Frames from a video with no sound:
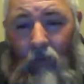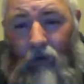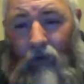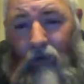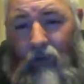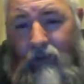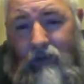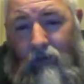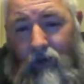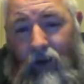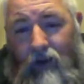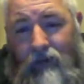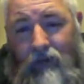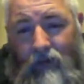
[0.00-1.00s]
a real
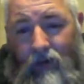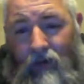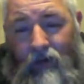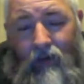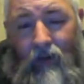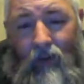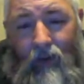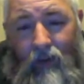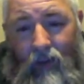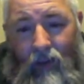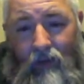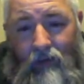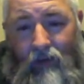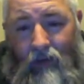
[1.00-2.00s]
insurrection and everything
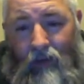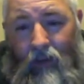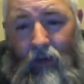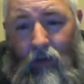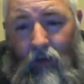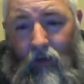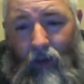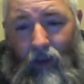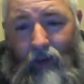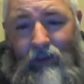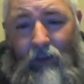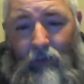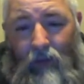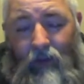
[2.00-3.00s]
is you know
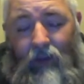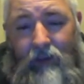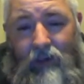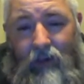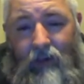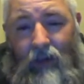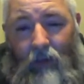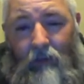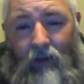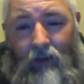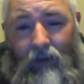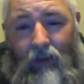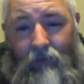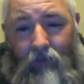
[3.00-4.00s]
is the militia coming
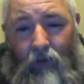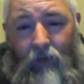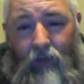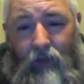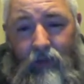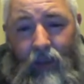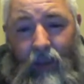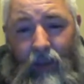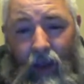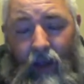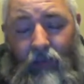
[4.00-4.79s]
to defront, take